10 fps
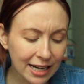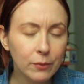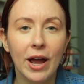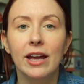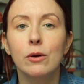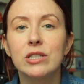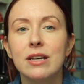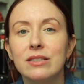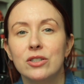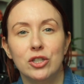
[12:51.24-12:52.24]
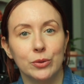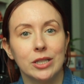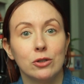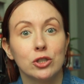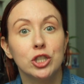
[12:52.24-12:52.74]
Anyway, it was nice to do a
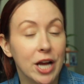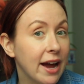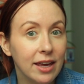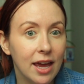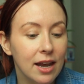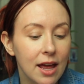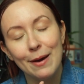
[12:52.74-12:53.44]
little check-in.